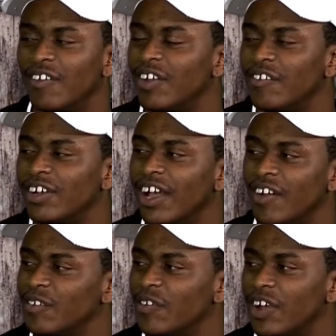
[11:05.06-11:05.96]
I've
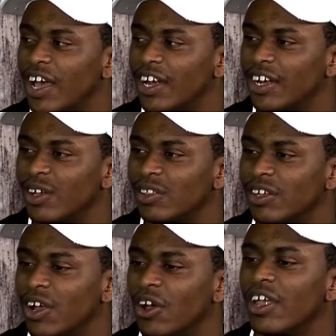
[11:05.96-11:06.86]
never had it out
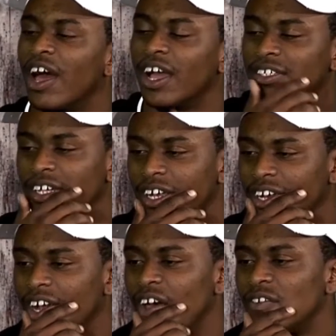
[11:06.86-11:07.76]
there. Oh yeah, actually I
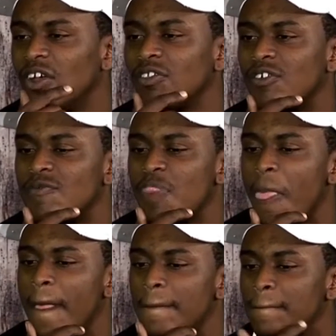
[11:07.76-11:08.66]
did have it out there.
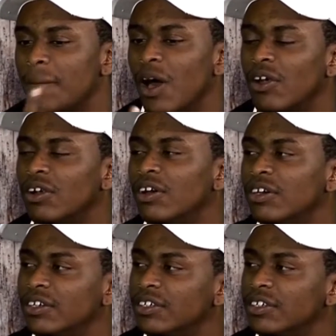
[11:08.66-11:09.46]
I don't know.